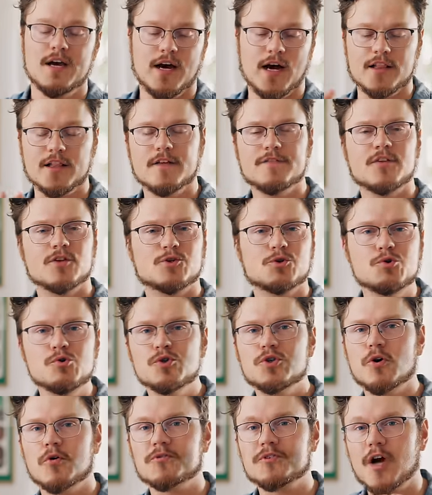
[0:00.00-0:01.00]
I love the
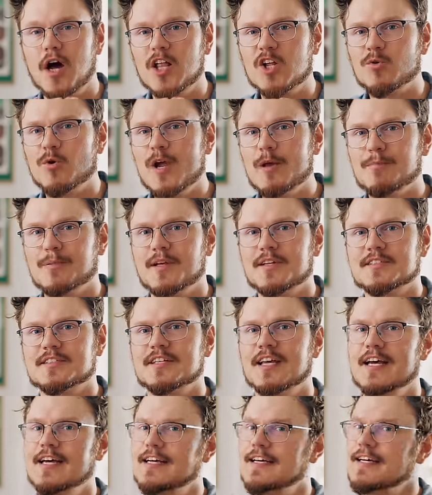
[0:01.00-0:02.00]
two-tone colorway,
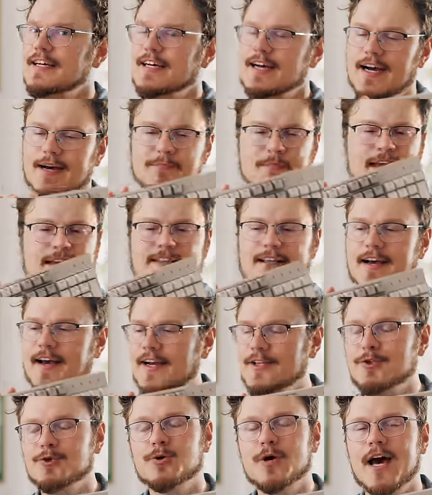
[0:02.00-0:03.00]
plus I mean,
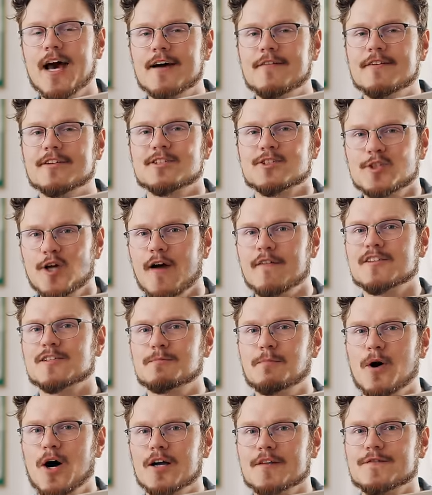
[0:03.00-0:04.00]
I do have a soft
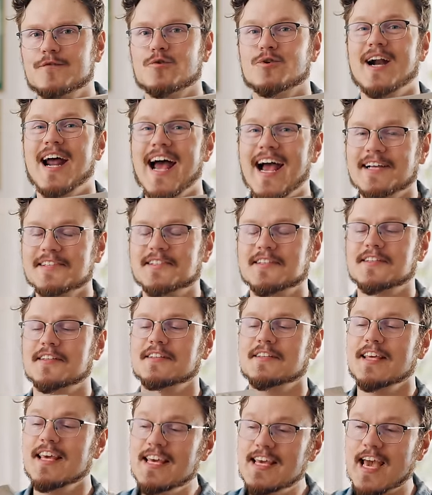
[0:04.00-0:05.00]
spot for
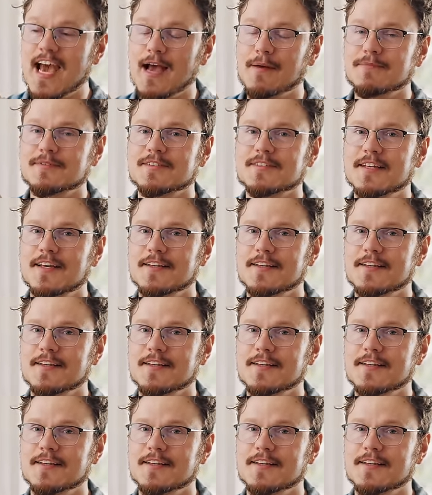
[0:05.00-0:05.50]
accident keycaps,